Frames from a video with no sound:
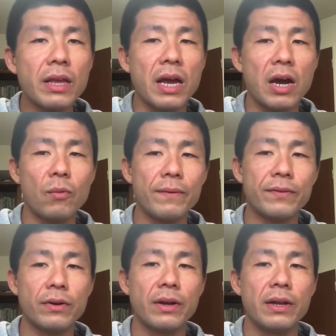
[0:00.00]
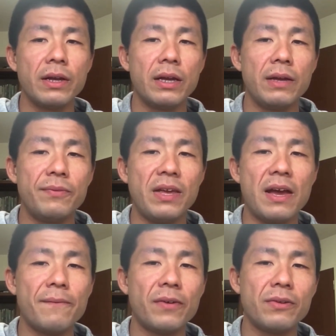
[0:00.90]
However, if the
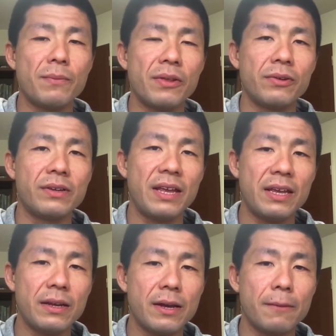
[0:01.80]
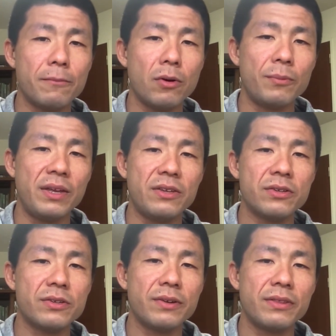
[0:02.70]
average monthly income of the
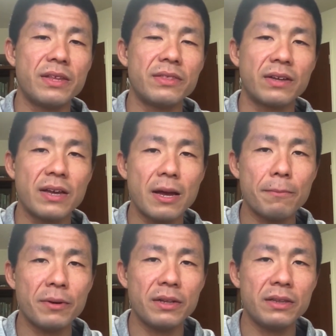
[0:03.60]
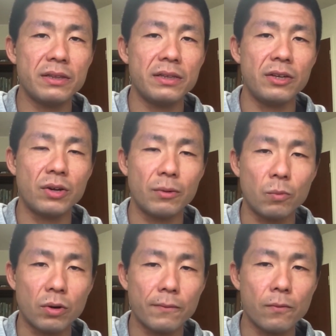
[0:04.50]
industry that the company you're going to
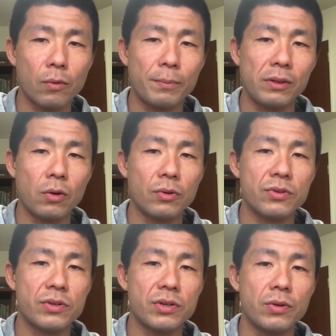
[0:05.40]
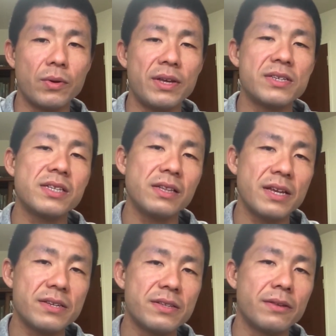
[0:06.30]
work for belongs to is
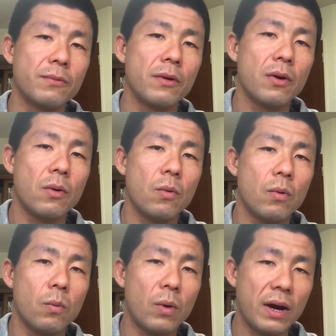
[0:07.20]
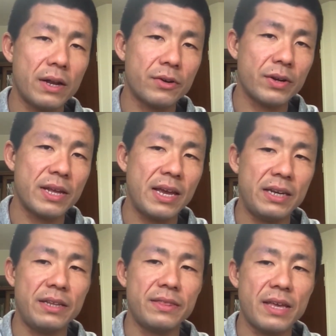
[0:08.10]
less than
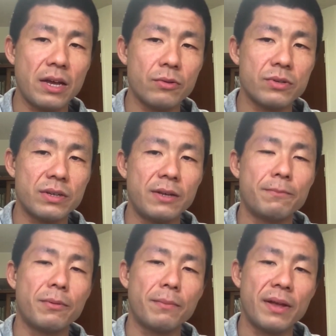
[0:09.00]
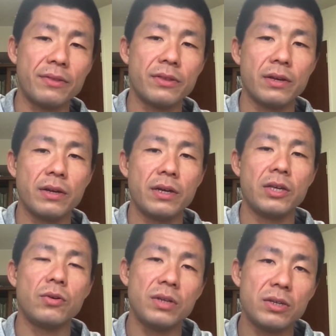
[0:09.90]
180,000 yen per month,
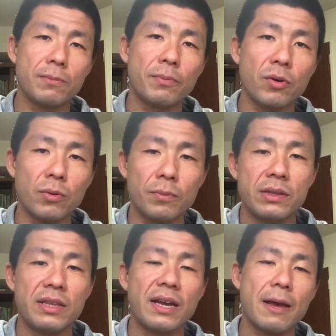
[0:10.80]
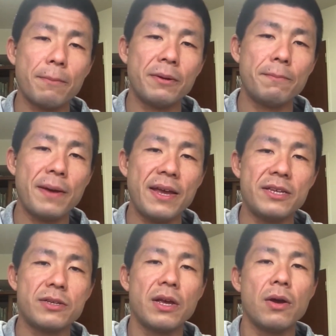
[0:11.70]
you need to prove the company pays